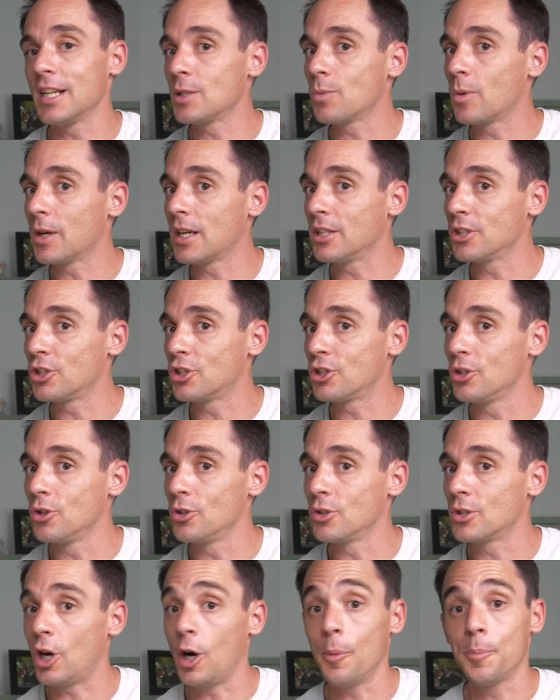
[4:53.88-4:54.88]
we can
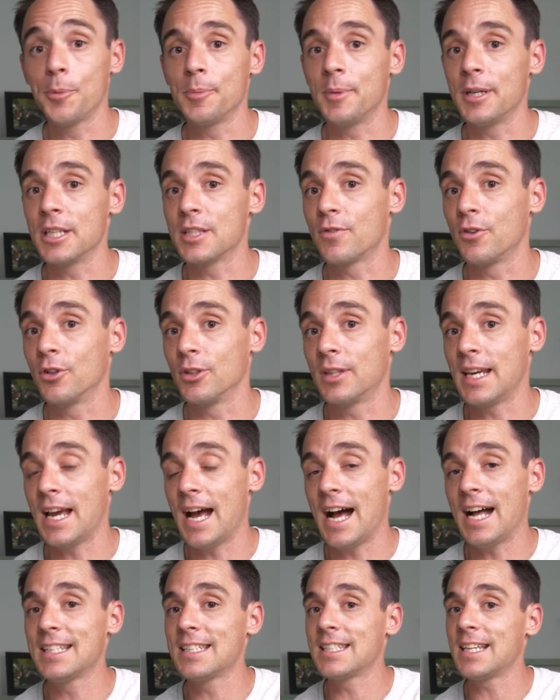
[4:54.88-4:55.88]
choose to optimize for at the
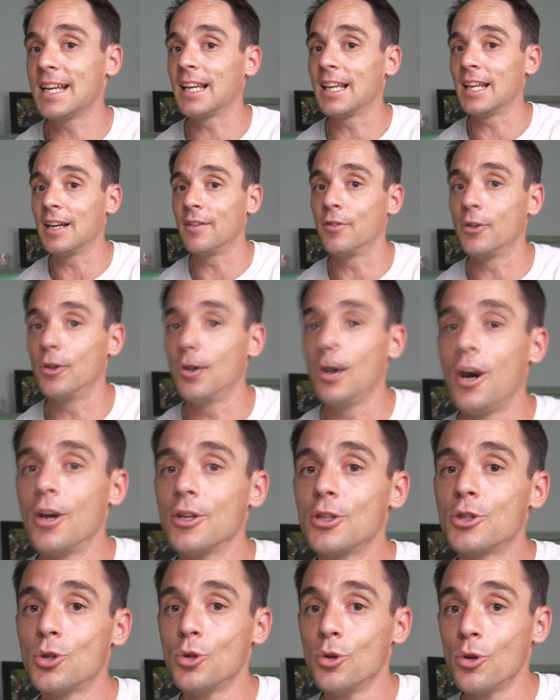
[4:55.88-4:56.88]
ad set level
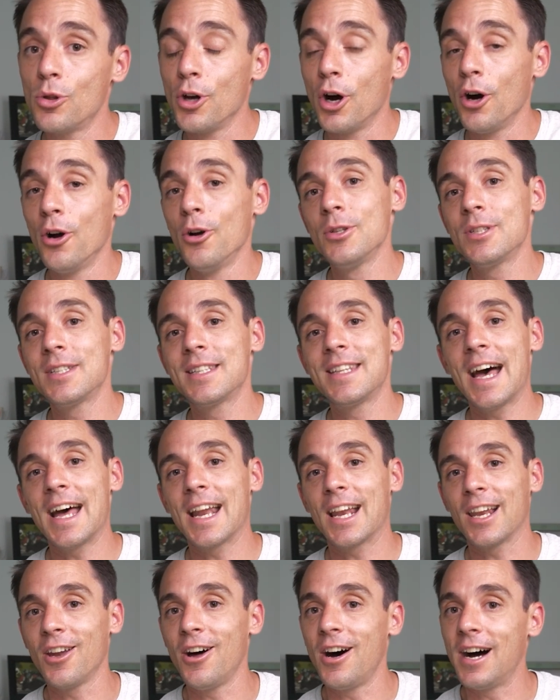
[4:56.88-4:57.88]
to those
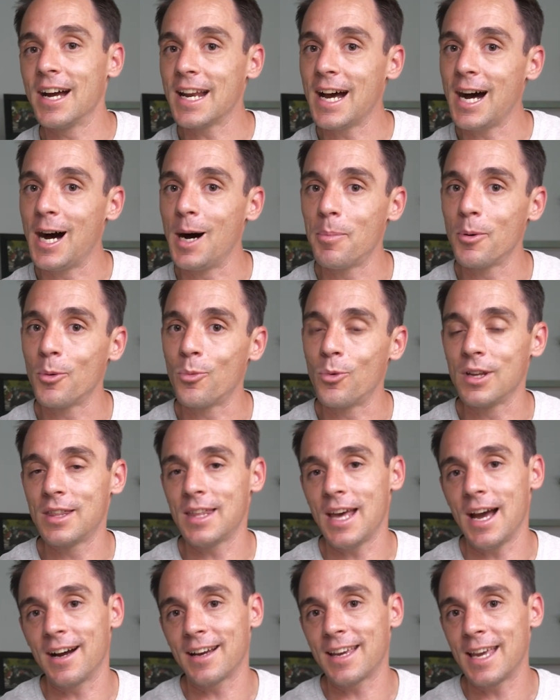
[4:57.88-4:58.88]
that line up with
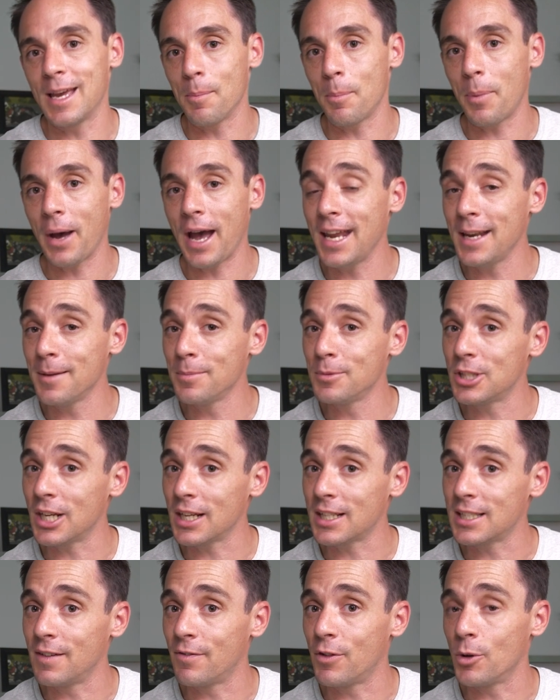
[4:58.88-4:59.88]
our campaign
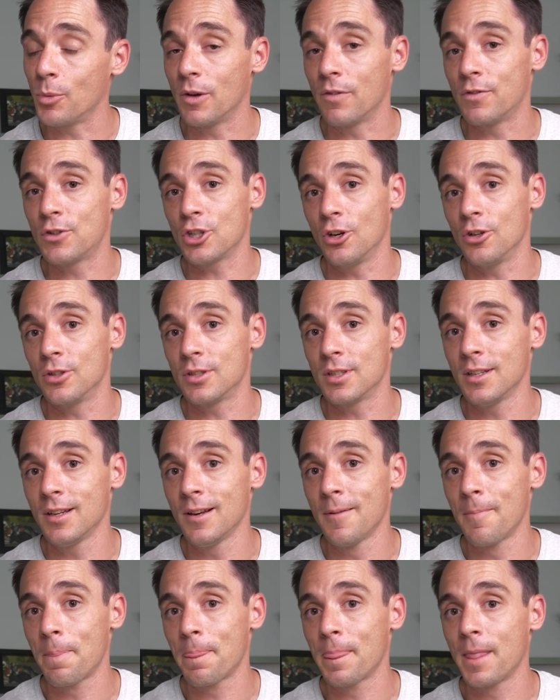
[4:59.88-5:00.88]
objective that we've chosen
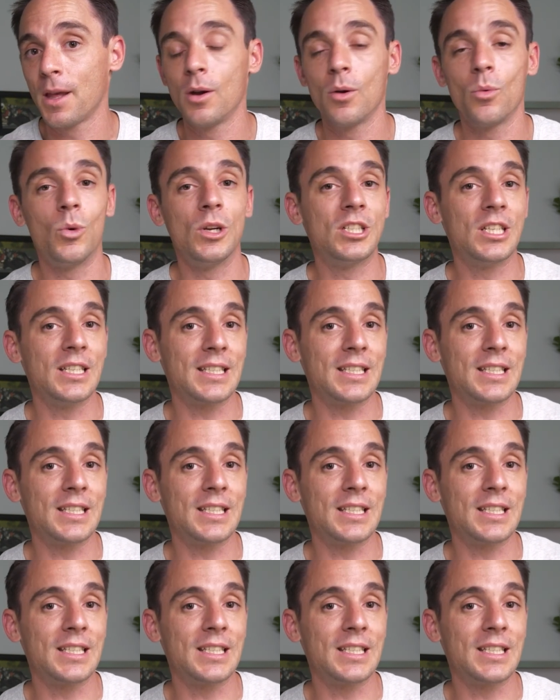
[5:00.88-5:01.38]
which is